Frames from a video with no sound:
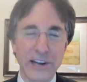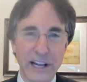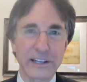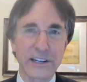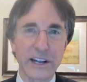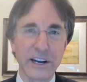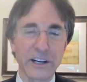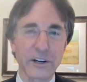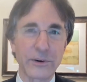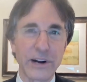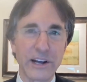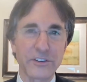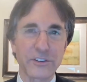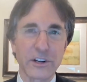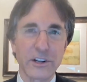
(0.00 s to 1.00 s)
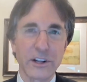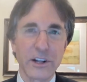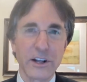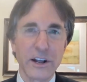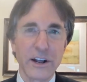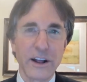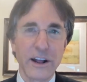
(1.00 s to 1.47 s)
delegating the rest,
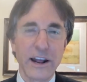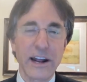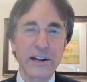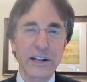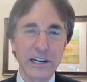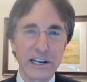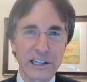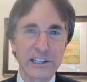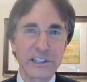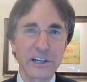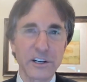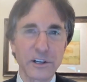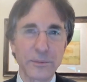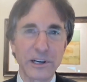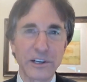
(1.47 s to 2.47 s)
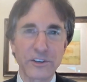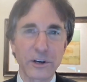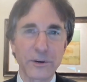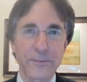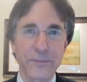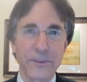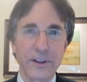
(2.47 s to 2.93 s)
and getting clear on your
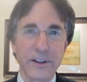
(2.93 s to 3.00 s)
mission.